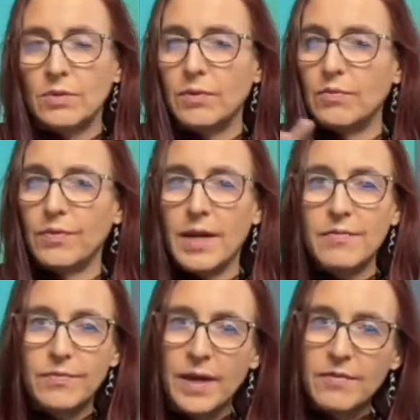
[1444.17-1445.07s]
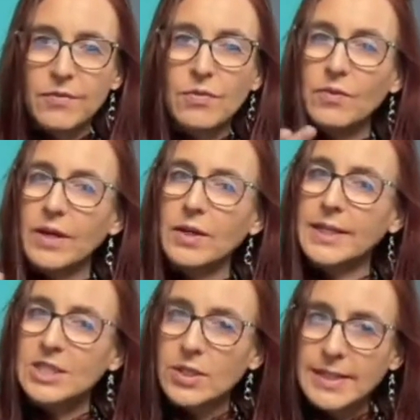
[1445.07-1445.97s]
root, 5/5, if you vary
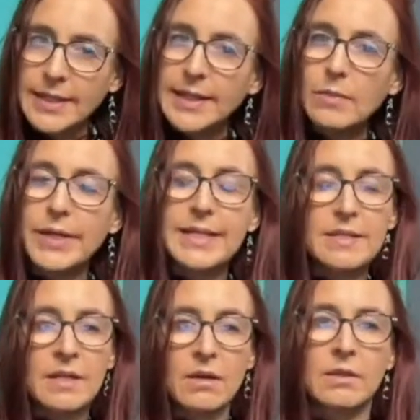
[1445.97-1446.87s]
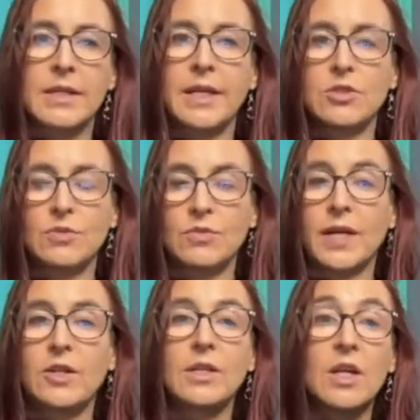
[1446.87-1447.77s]
it just a little bit, it's not gonna get you
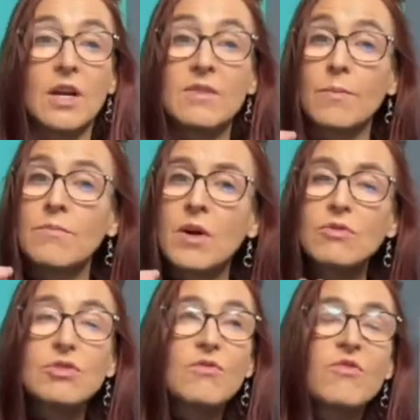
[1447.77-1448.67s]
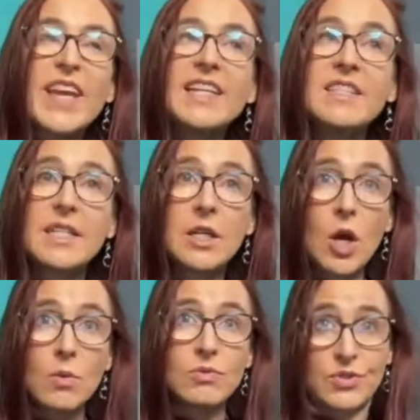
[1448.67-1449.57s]
fired. The most fancy
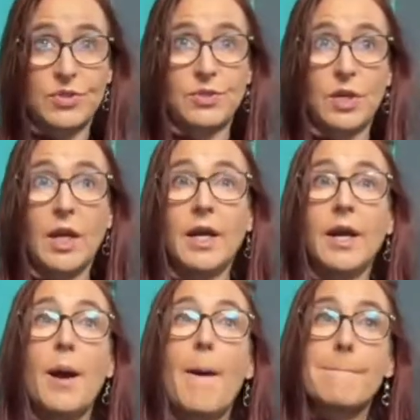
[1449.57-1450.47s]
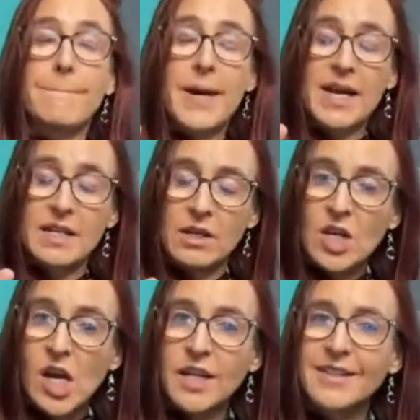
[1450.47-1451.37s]
notes, but
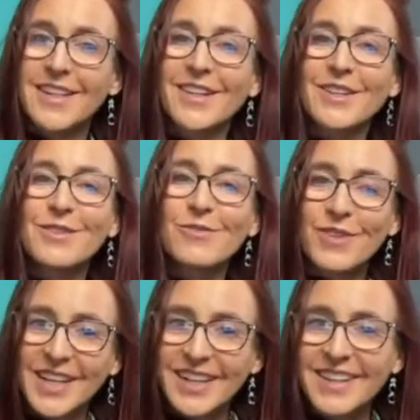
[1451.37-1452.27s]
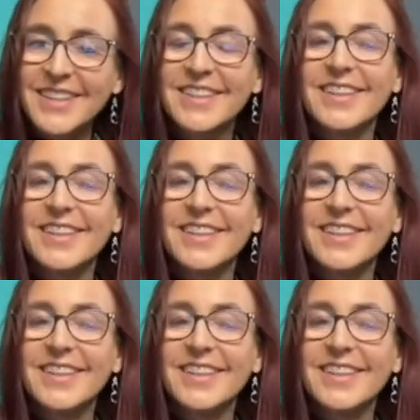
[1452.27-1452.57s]
not a good feel,